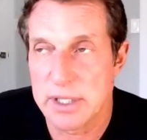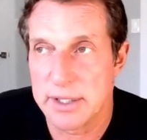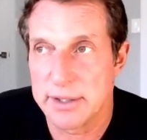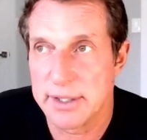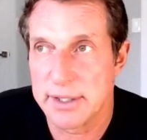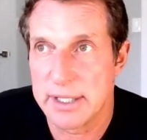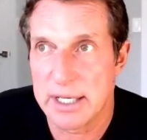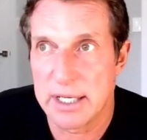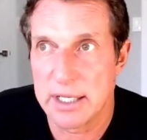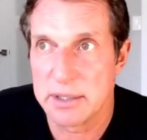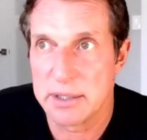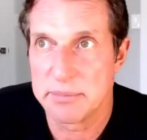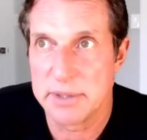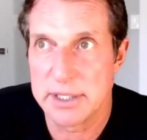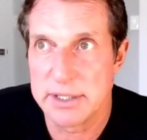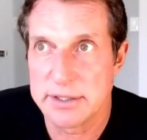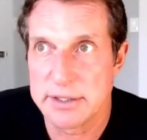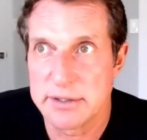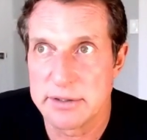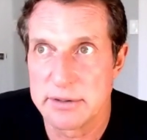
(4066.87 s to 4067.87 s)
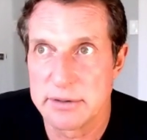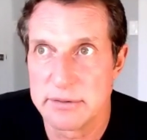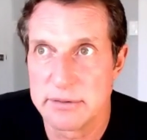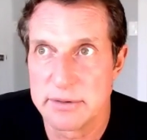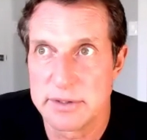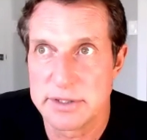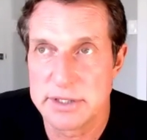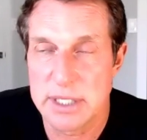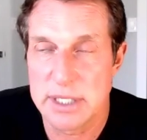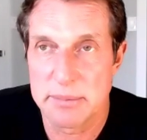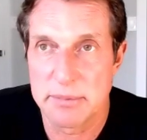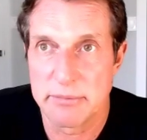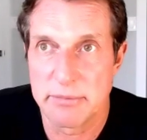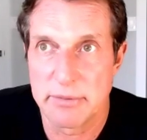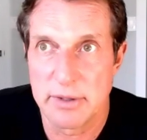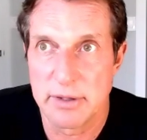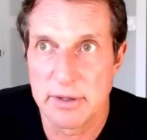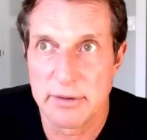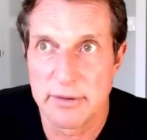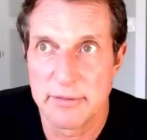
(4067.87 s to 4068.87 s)
They hired me into the job of
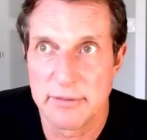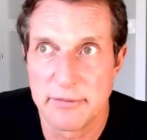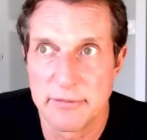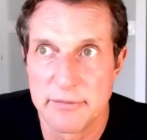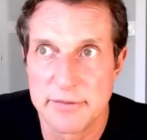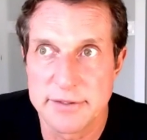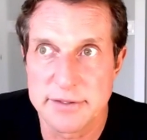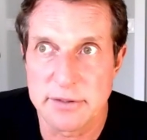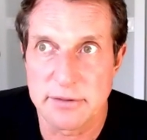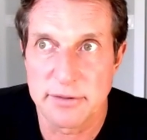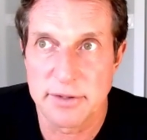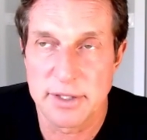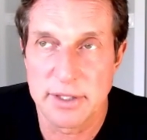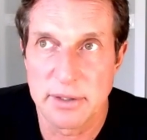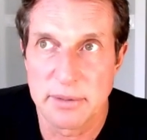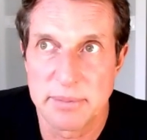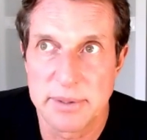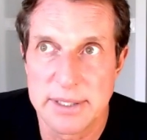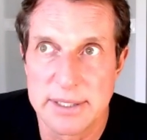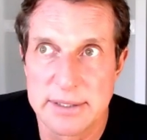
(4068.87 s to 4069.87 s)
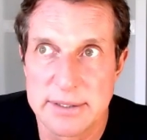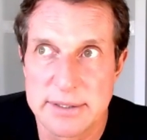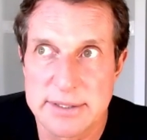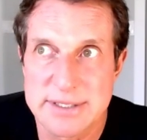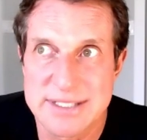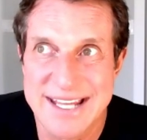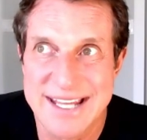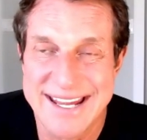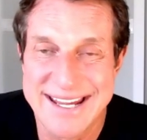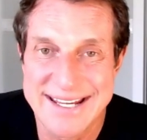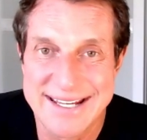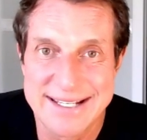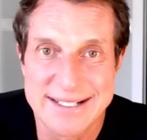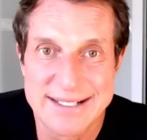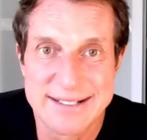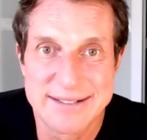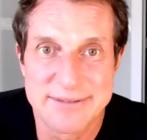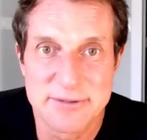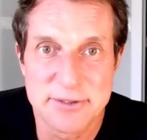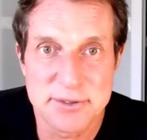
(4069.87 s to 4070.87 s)
a, of a physical therapist aide,
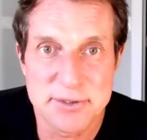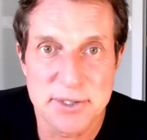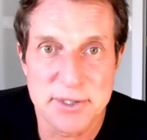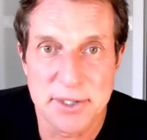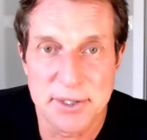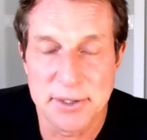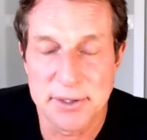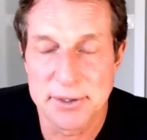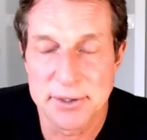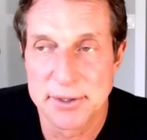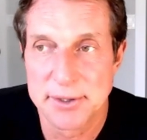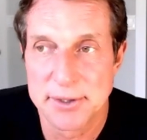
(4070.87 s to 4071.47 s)
it was called.